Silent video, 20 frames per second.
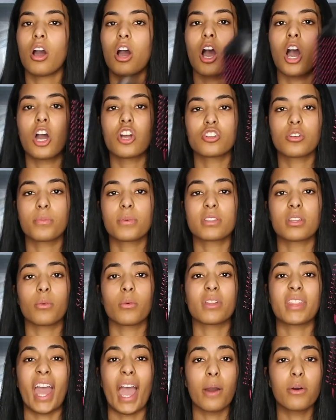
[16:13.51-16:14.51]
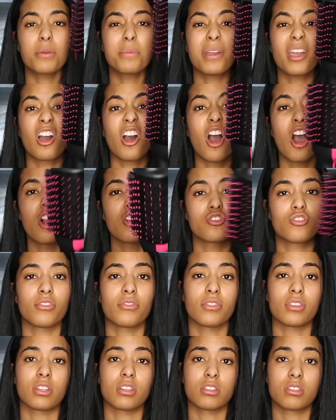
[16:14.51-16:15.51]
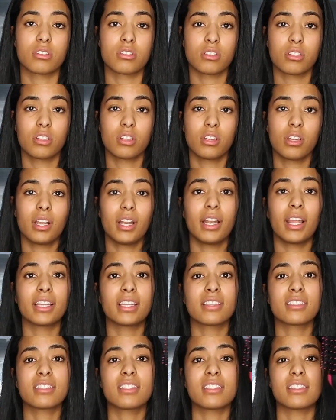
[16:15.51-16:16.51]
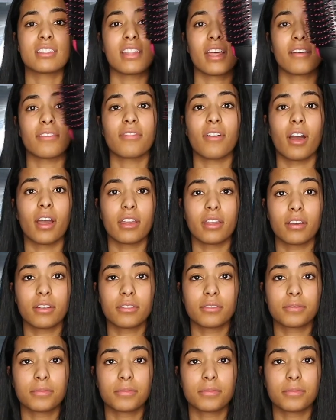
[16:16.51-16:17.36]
100% worth it. I would pay 100 for this. Like, this is dead fire.